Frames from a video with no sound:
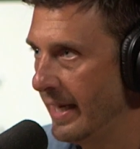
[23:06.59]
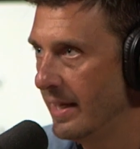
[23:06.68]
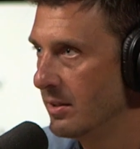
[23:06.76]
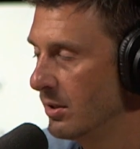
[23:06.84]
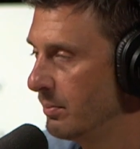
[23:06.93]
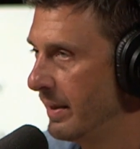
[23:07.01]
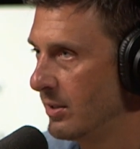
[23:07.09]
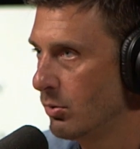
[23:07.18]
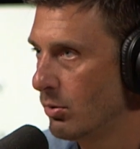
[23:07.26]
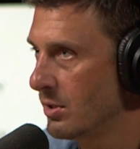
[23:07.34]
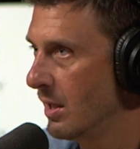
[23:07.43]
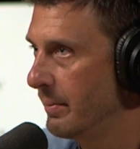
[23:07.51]
I had good
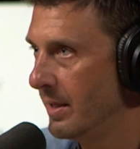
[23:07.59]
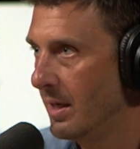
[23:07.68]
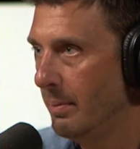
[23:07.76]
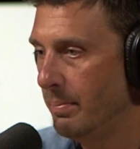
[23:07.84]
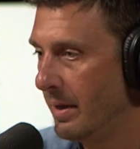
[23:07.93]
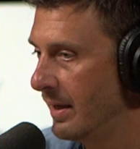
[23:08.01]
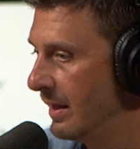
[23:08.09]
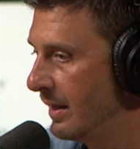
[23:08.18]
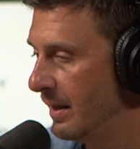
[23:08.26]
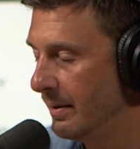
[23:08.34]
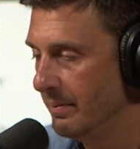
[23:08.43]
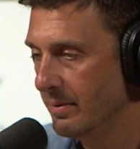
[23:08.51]
mentors coming up.
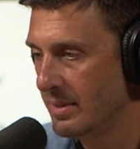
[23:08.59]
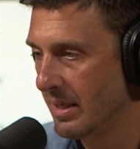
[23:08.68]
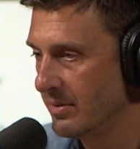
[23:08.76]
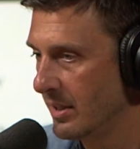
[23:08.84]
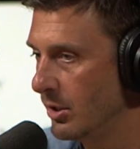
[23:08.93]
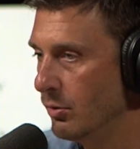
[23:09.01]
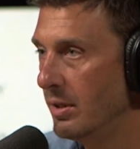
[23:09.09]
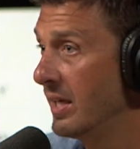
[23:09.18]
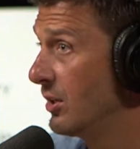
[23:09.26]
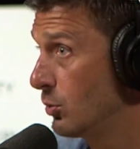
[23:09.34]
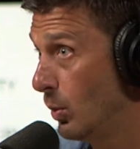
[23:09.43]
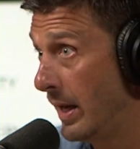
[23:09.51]
It sounds like you
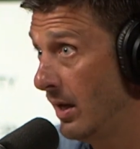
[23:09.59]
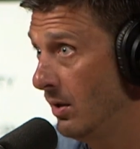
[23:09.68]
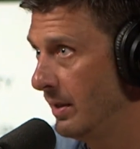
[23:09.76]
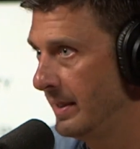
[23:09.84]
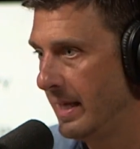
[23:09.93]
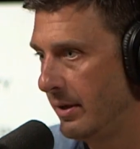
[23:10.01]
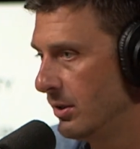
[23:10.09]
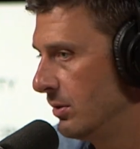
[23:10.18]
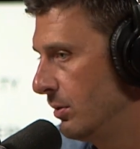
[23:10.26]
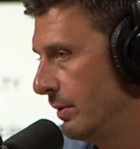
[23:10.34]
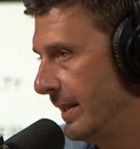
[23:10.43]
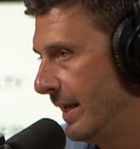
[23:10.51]
did as well, and now you're
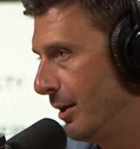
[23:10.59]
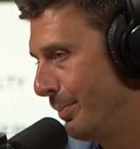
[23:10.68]
doing that.